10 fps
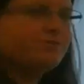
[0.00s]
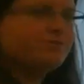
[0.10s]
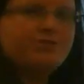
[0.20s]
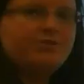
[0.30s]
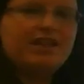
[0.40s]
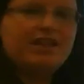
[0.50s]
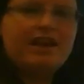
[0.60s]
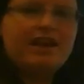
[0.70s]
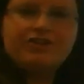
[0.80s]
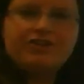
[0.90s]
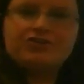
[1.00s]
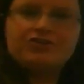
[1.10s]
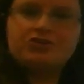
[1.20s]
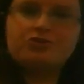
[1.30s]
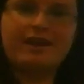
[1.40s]
was moving in a
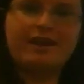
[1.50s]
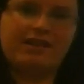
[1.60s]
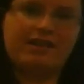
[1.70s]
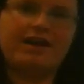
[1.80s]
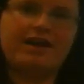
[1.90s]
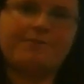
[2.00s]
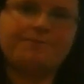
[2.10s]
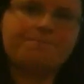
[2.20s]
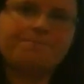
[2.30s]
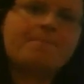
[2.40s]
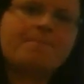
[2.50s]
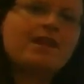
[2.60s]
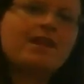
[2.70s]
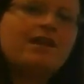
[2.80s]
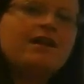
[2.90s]
straight line.
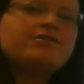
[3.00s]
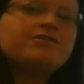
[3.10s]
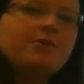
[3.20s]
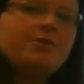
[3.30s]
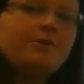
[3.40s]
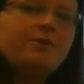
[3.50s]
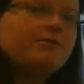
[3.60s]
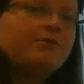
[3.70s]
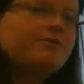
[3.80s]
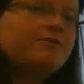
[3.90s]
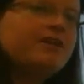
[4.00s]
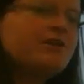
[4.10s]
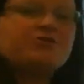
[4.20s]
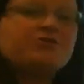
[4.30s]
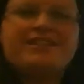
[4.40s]
So
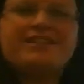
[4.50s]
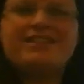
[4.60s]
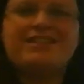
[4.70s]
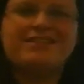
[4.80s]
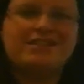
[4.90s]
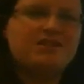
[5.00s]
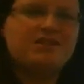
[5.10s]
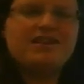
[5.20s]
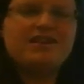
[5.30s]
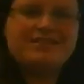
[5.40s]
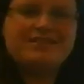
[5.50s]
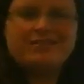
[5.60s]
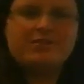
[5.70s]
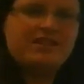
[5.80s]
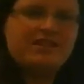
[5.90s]
it was really easy. We didn't have to
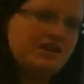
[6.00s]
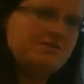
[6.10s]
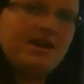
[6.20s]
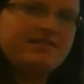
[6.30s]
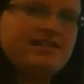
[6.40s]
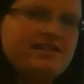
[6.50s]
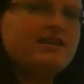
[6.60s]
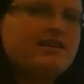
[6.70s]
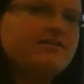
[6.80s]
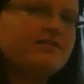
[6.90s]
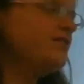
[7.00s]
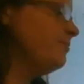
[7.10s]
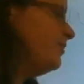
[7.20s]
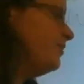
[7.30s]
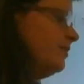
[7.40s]
deal with any messy angles or
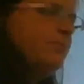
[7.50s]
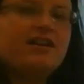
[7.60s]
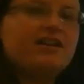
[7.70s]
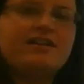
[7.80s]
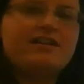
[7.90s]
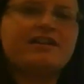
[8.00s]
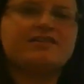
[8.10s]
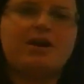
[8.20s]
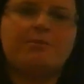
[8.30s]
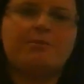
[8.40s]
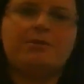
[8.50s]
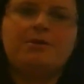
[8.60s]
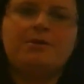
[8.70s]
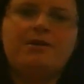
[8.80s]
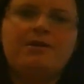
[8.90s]
something. But in our next
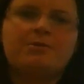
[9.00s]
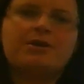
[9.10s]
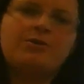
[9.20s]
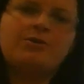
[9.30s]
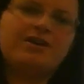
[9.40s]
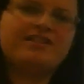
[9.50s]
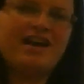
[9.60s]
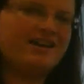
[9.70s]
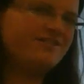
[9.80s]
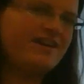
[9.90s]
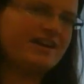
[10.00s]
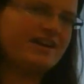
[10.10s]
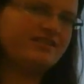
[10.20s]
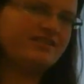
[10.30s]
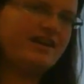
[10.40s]
problem, we're going to have to
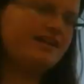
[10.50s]
factor that